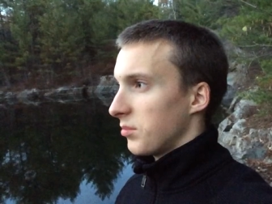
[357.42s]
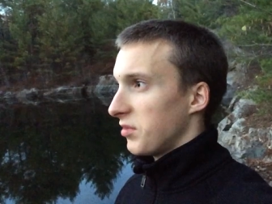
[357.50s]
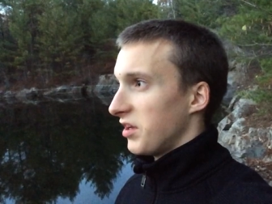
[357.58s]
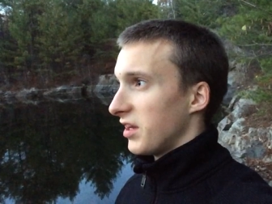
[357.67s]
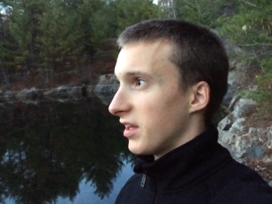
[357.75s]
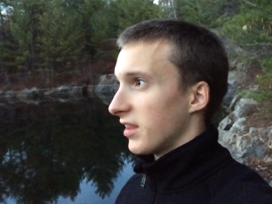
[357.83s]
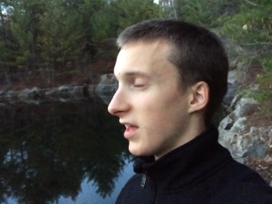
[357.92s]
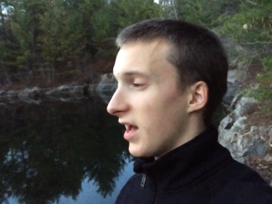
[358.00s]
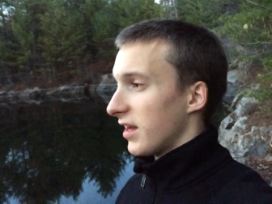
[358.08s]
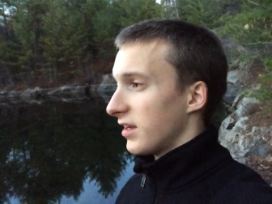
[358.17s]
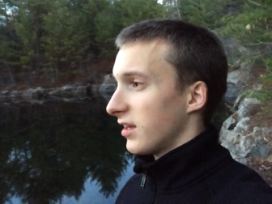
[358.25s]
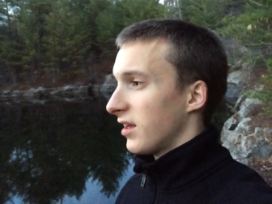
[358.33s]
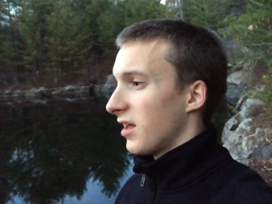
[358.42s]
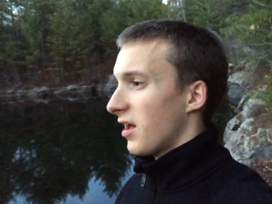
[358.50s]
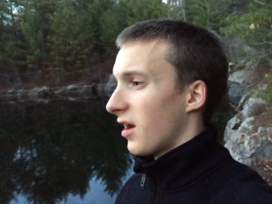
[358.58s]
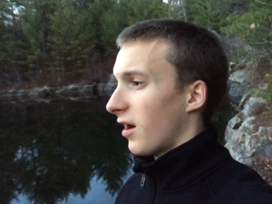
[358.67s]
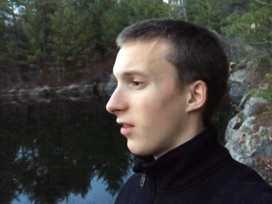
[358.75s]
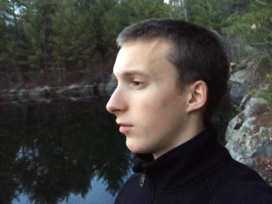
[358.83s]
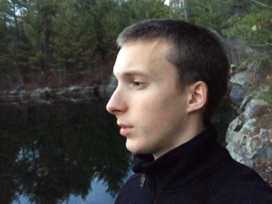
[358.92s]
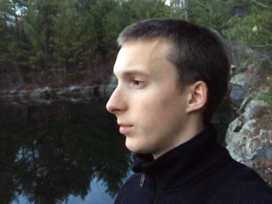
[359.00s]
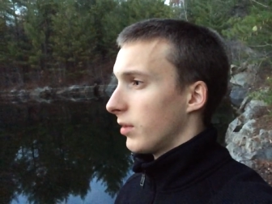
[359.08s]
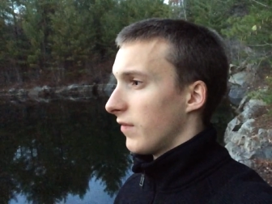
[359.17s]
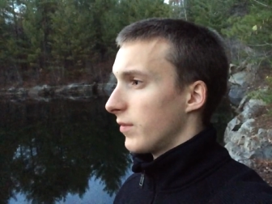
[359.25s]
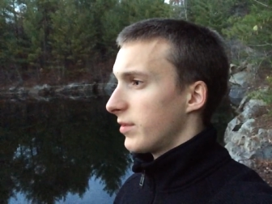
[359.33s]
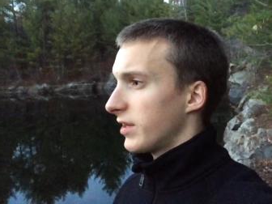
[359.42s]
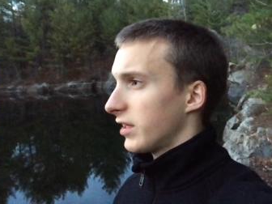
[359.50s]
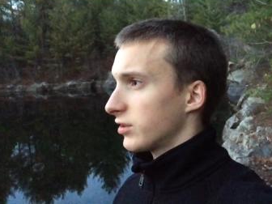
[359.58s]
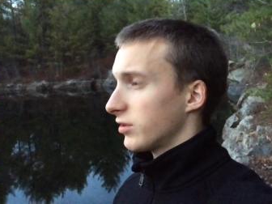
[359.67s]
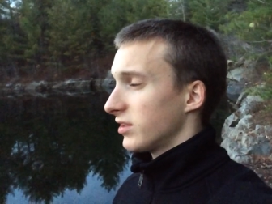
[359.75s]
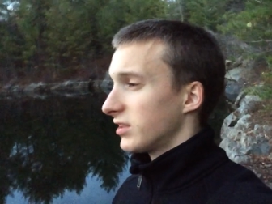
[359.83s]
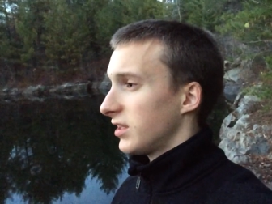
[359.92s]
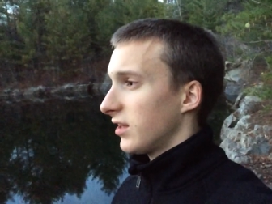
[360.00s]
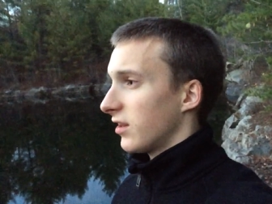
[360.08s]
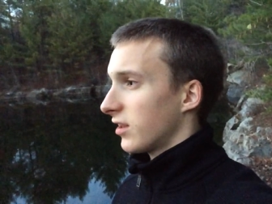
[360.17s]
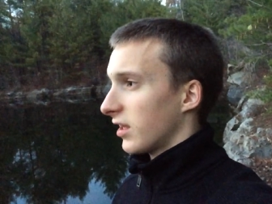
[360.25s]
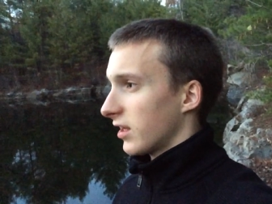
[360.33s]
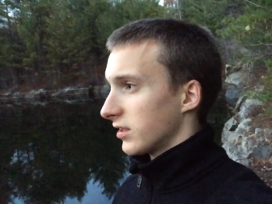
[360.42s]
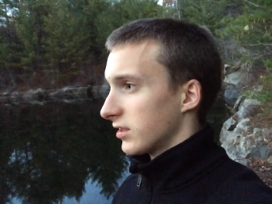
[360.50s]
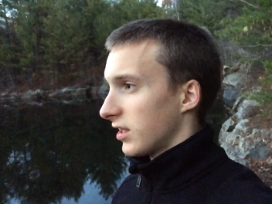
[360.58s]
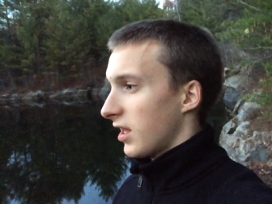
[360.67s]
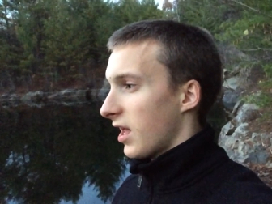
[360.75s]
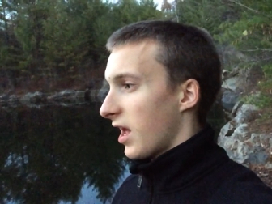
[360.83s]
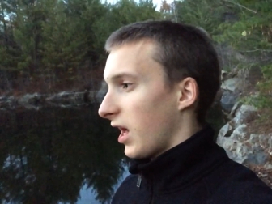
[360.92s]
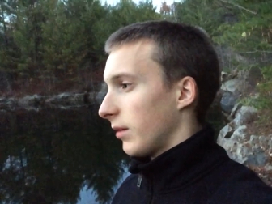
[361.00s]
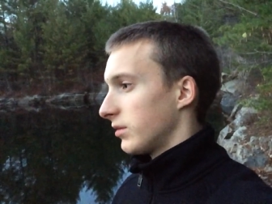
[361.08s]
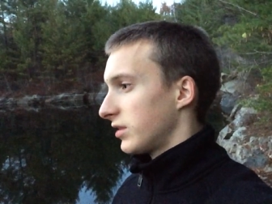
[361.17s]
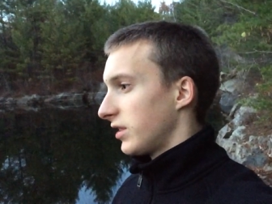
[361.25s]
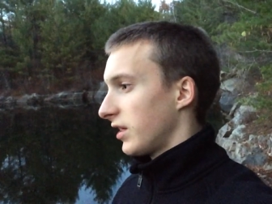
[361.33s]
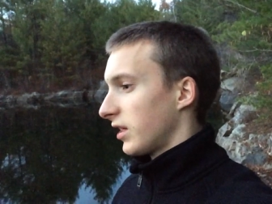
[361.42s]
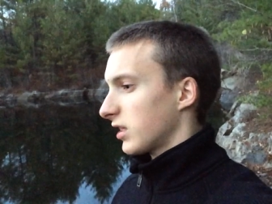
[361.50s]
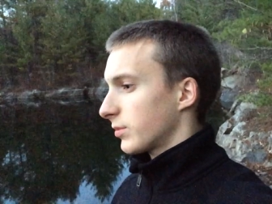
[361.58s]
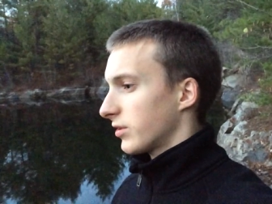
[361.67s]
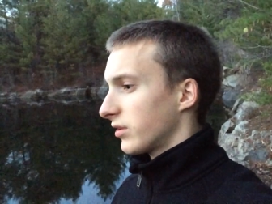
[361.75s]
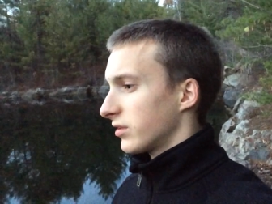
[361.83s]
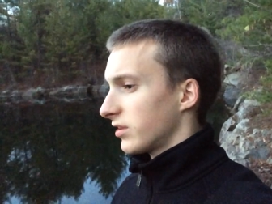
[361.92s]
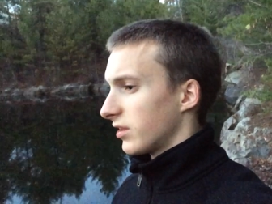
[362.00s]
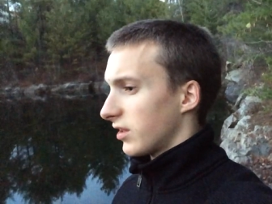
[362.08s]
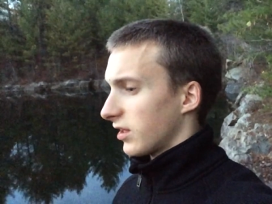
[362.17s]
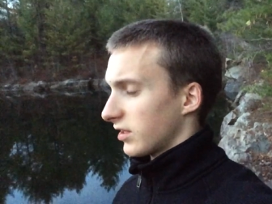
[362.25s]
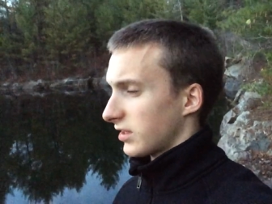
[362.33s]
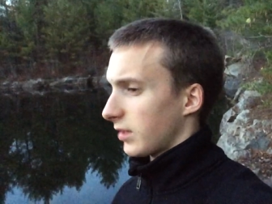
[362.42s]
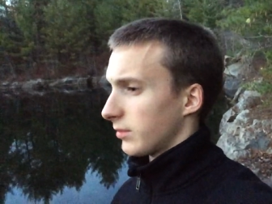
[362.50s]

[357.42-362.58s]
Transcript: meaning that other people have the potential to see the things I'm seeing and experience the things